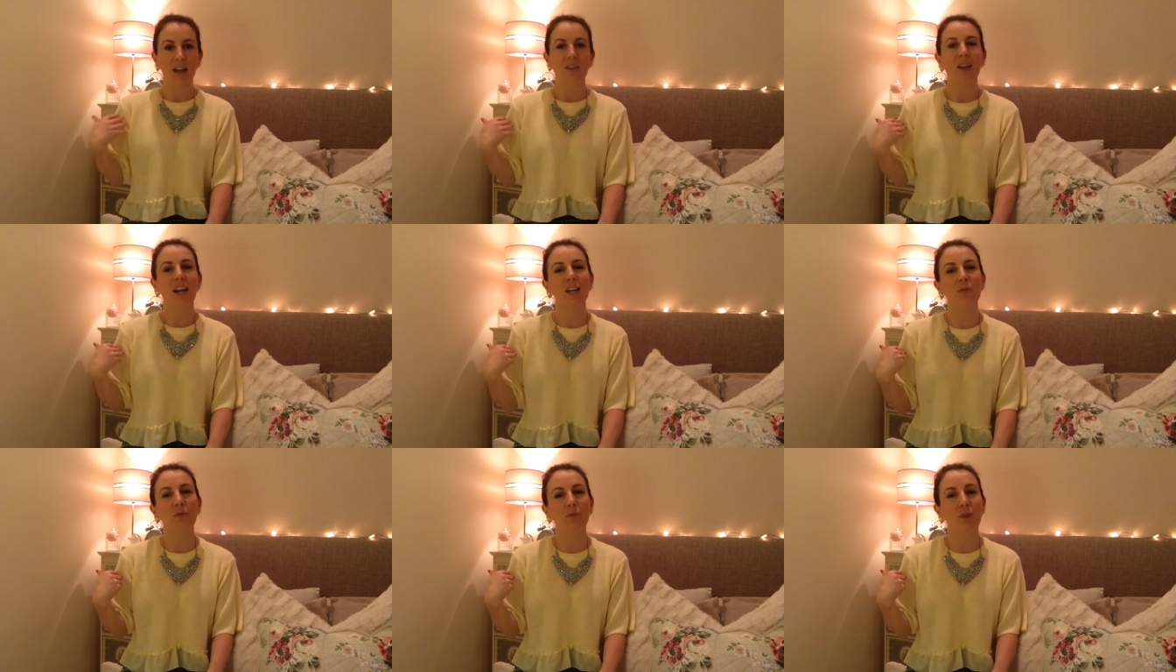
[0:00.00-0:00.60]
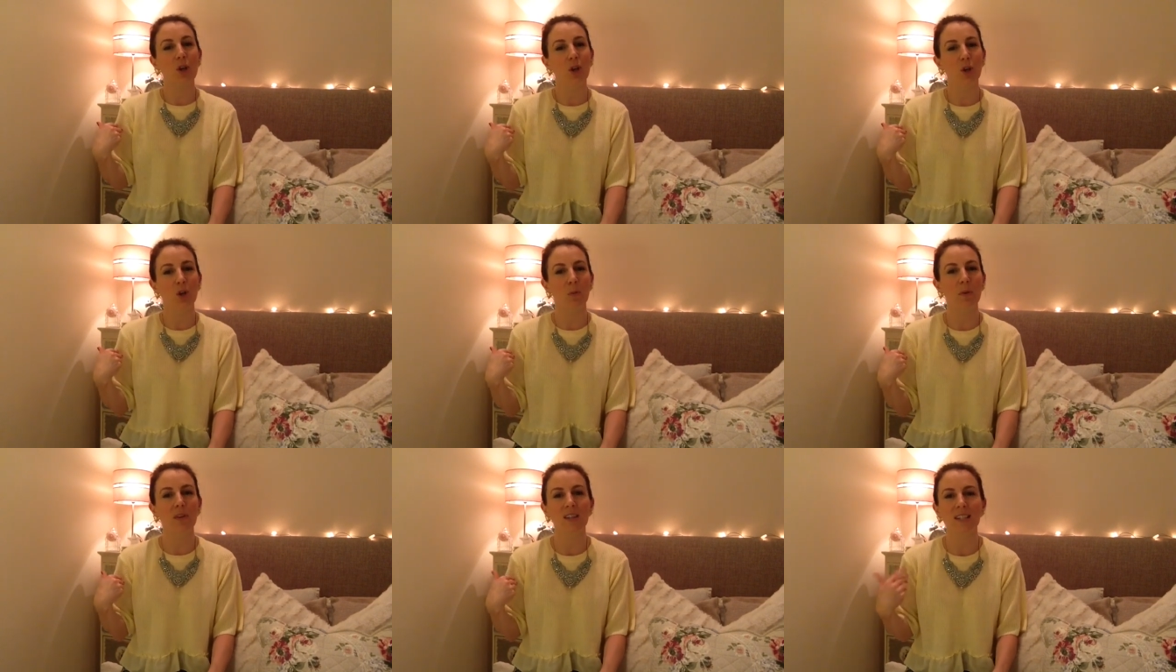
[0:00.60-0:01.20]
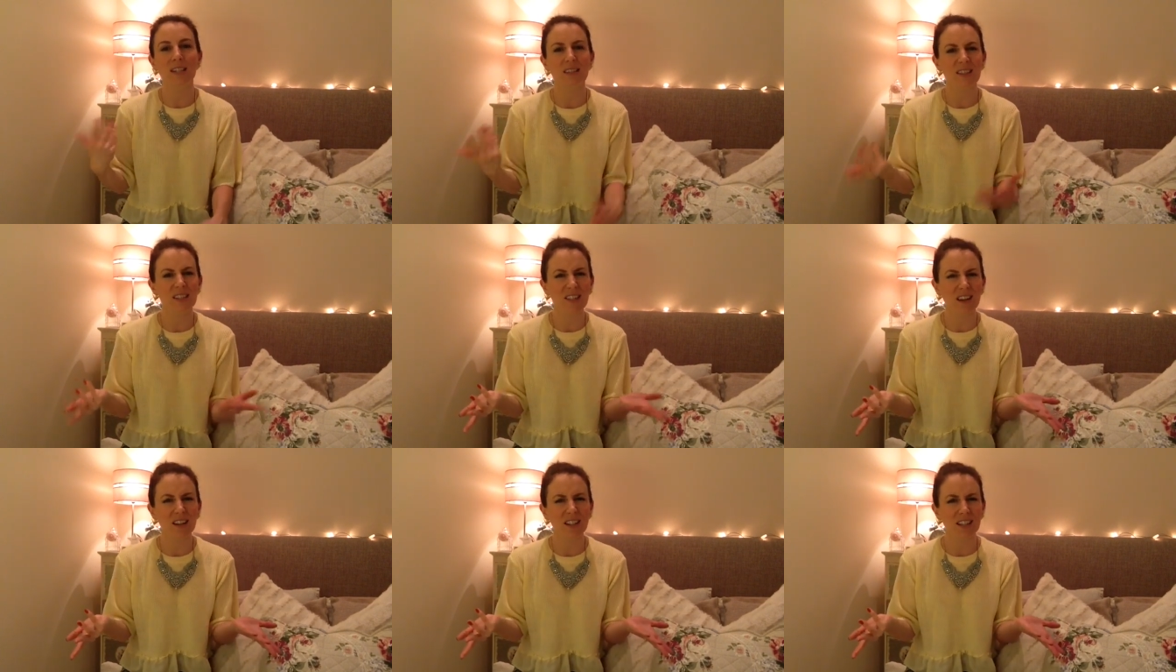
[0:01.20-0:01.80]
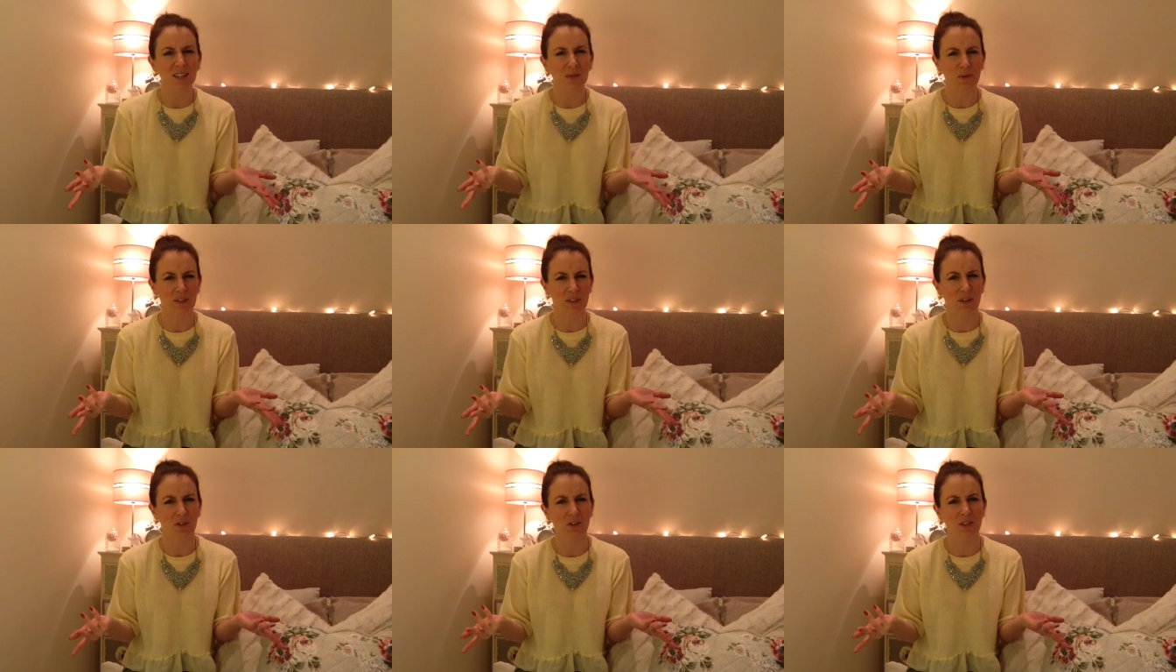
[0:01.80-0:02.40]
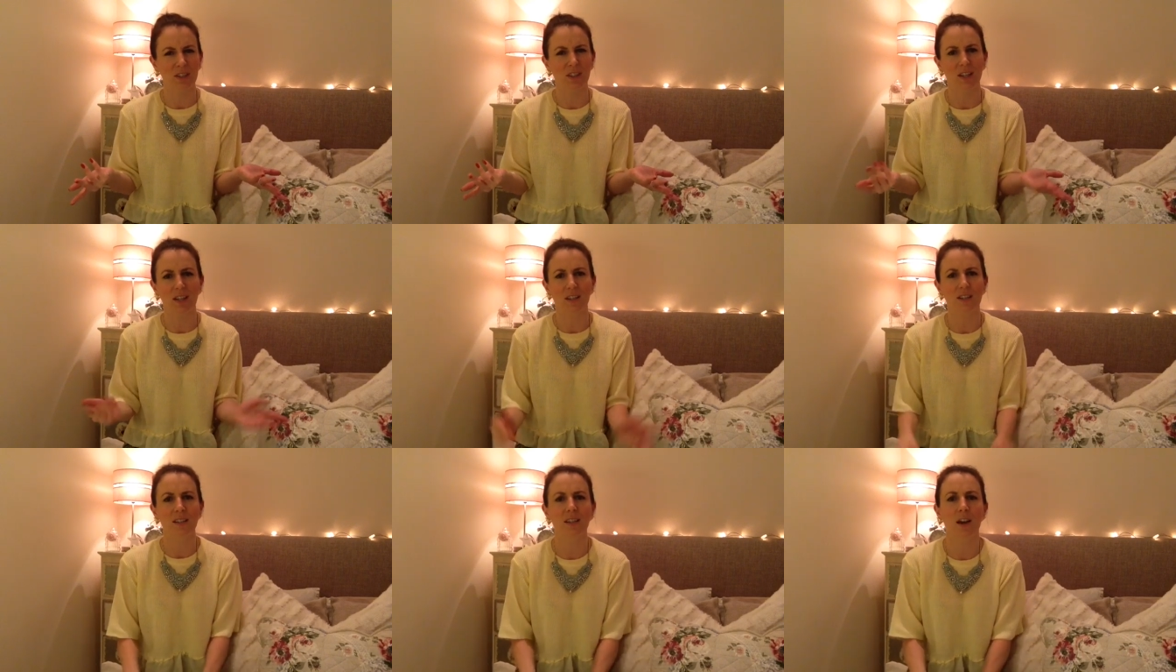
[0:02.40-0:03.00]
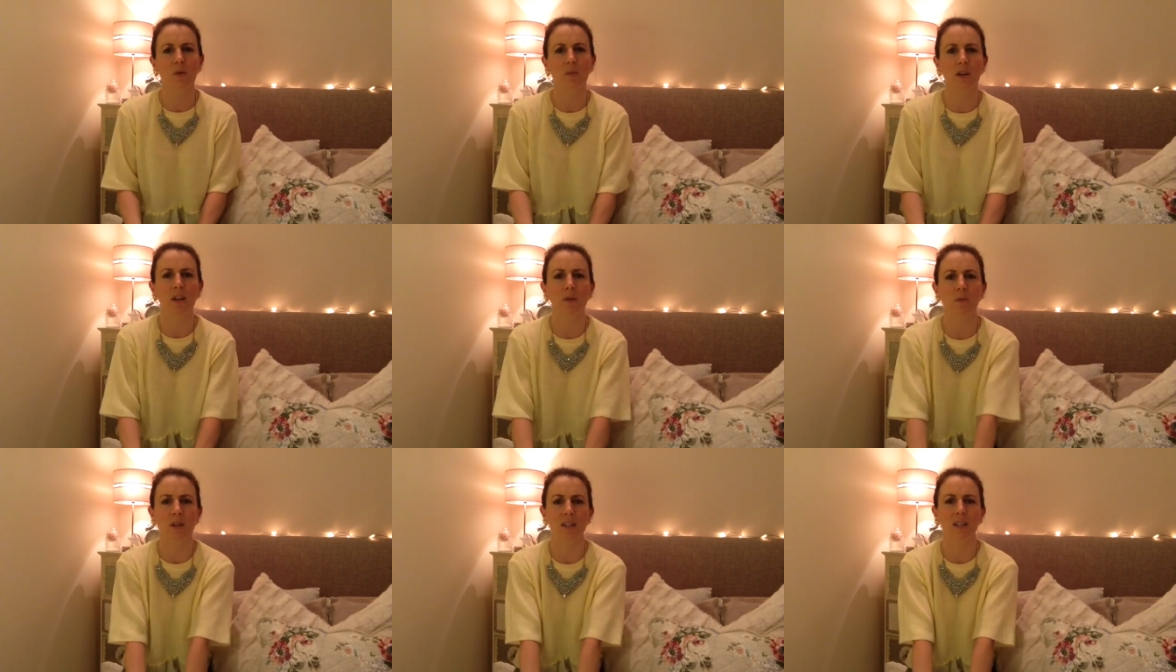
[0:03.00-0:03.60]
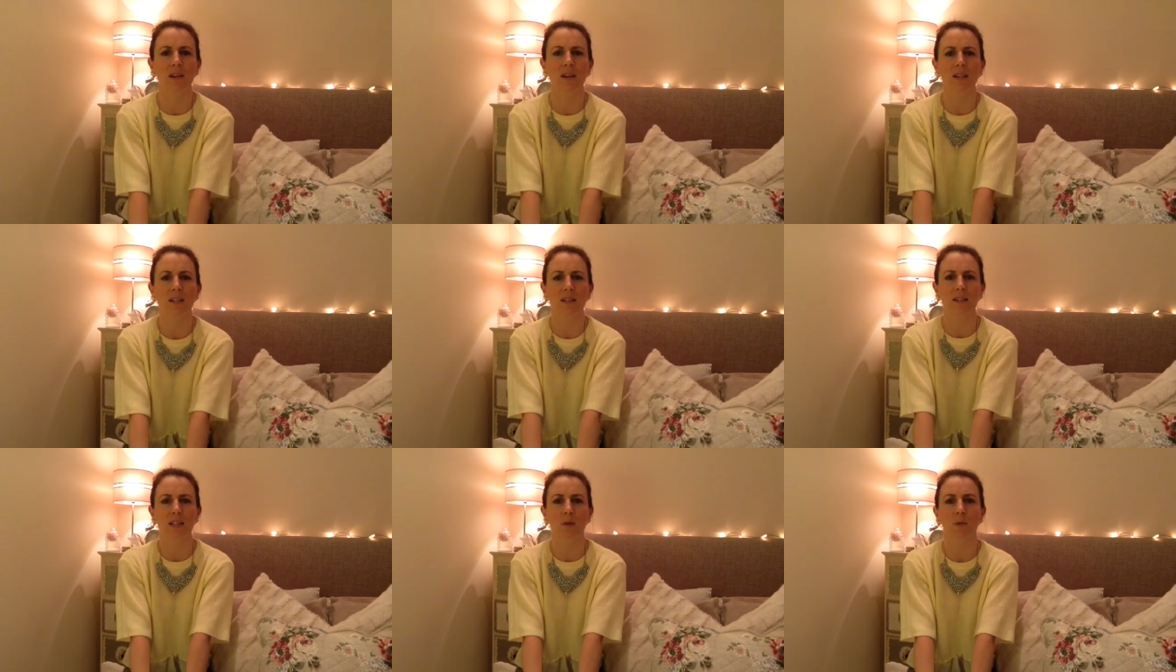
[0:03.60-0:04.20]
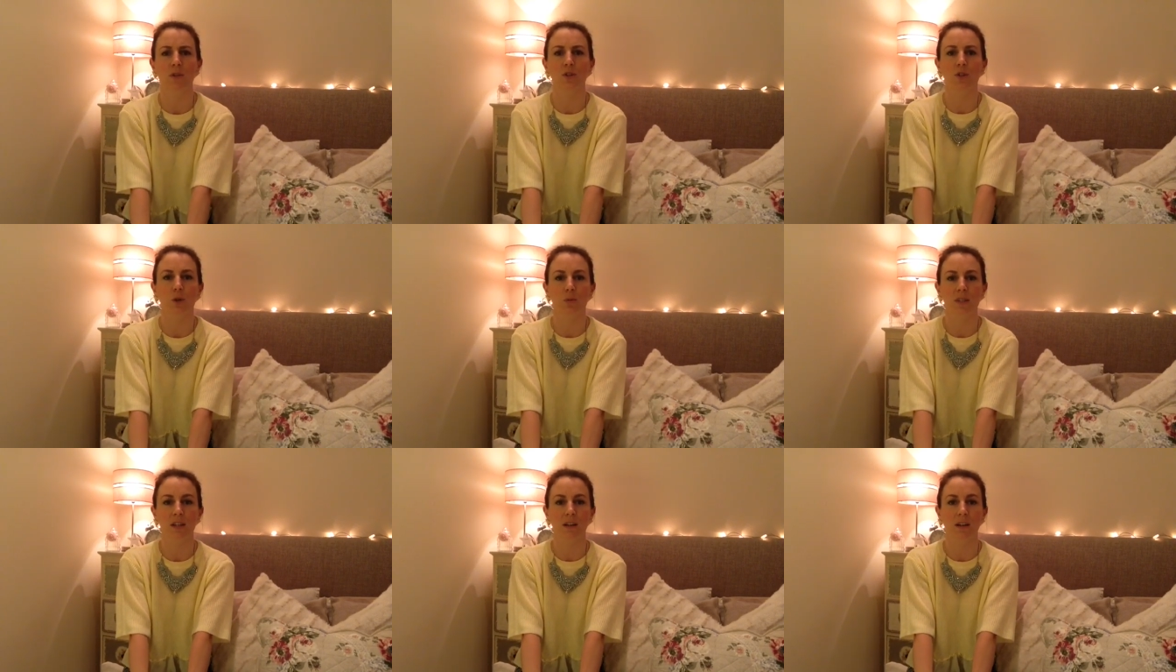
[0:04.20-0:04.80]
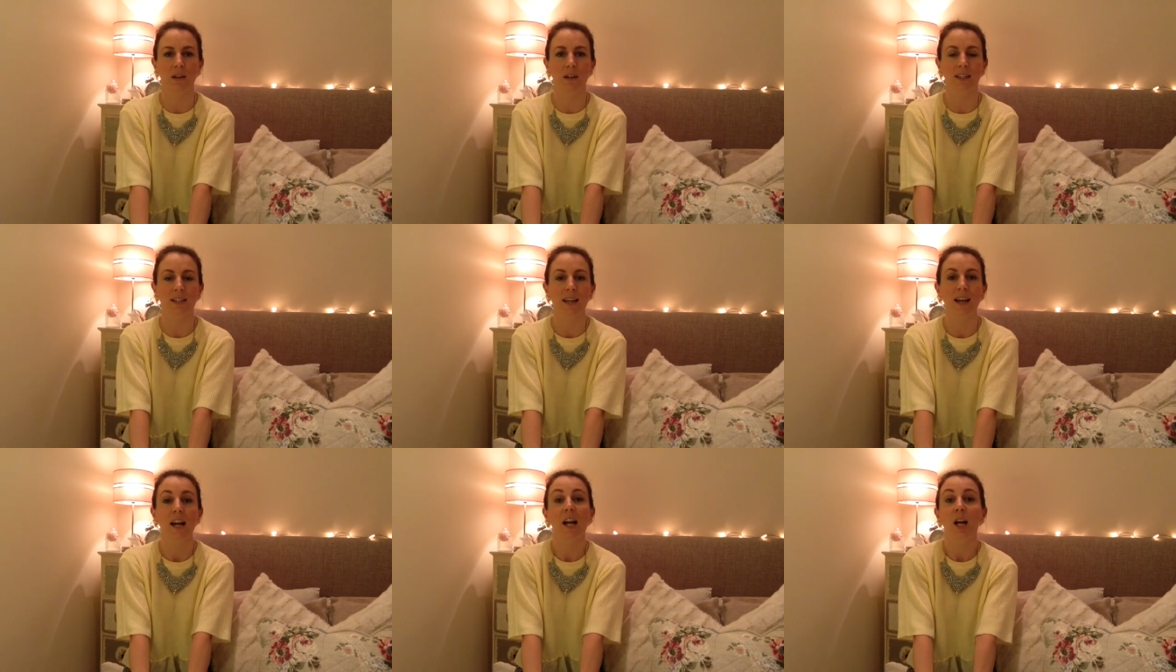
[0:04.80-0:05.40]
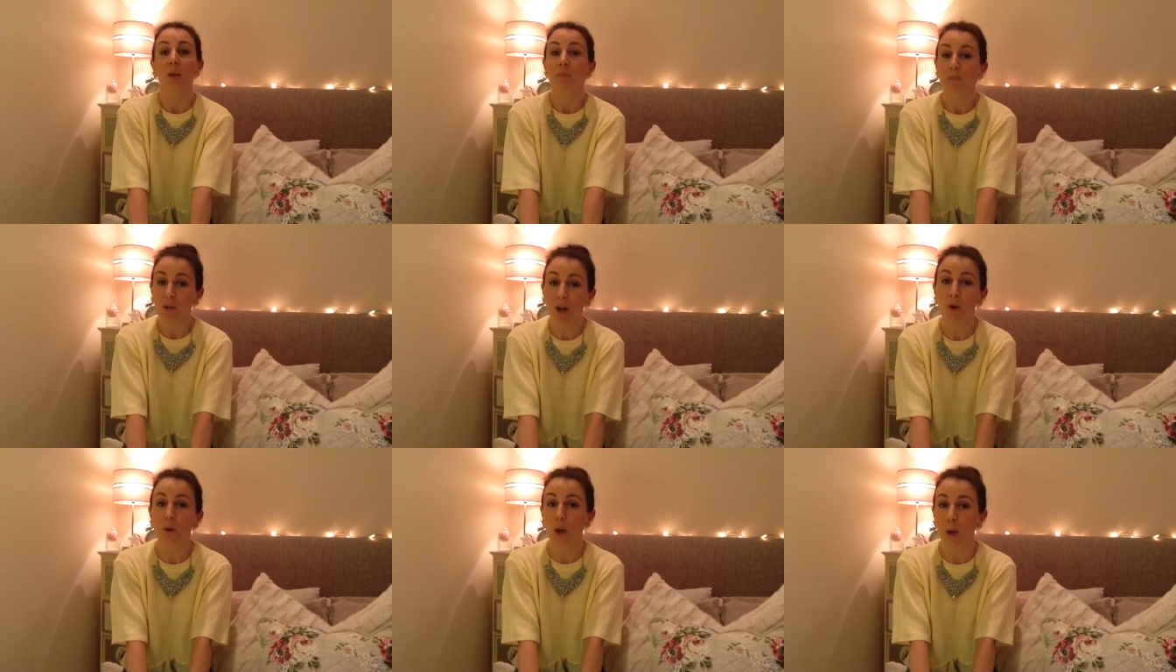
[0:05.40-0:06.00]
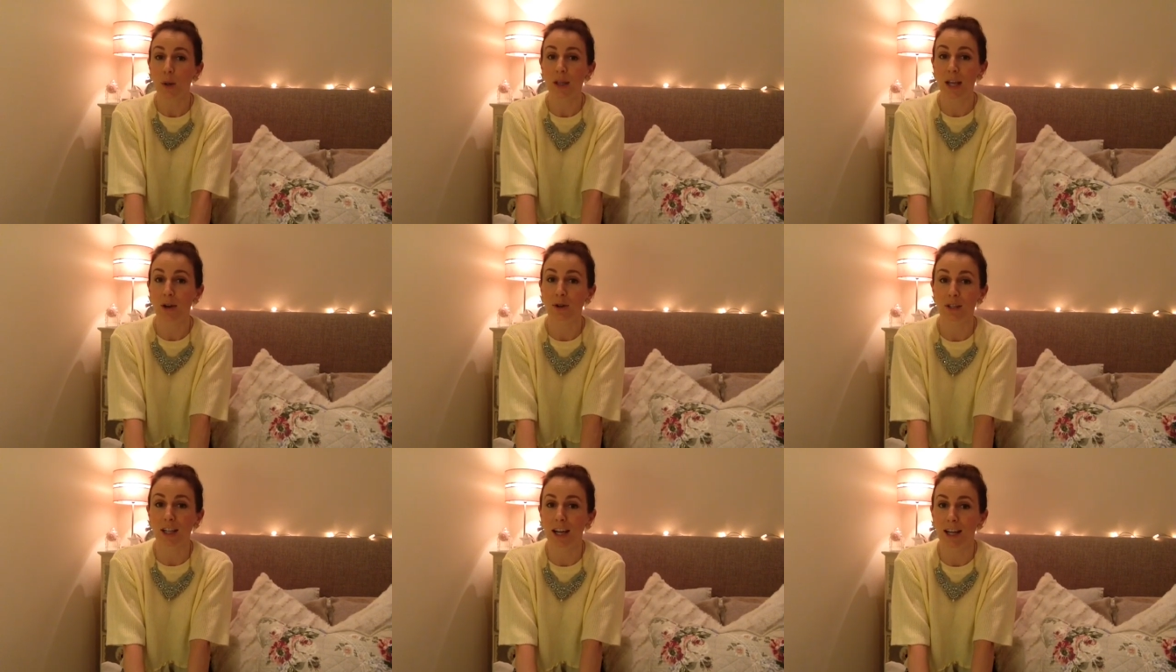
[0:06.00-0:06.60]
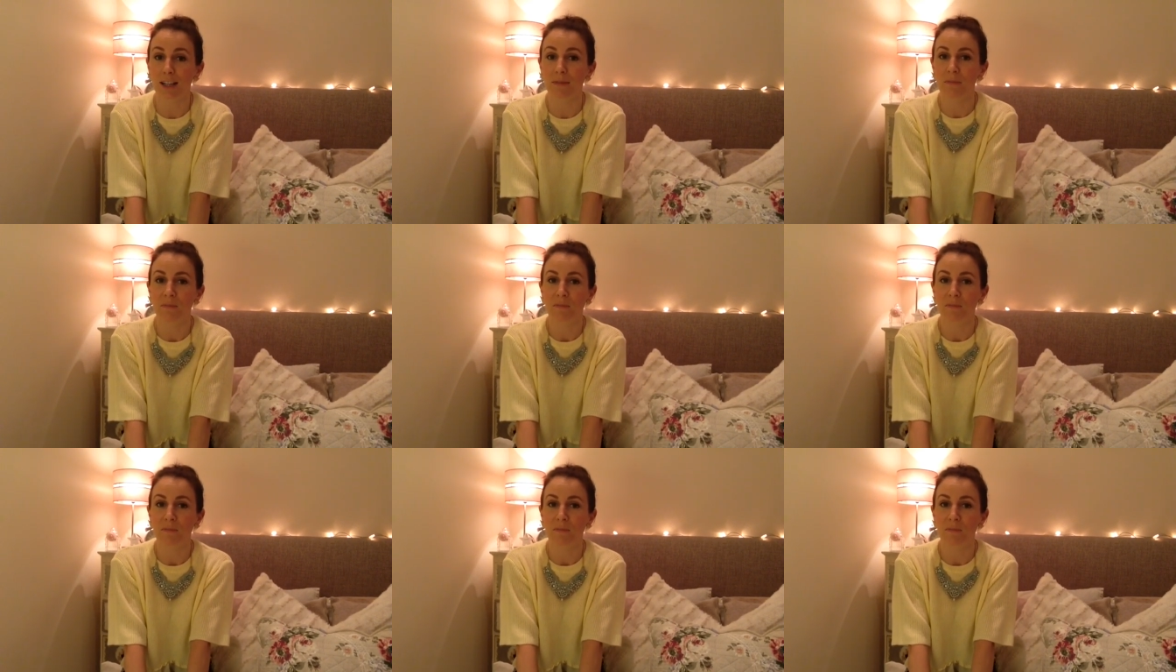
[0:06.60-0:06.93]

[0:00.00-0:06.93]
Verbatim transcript: They had a few, but they did the sizes weren't so good today. They didn't have many of my size in some of the tops I liked. But I'll go in there again.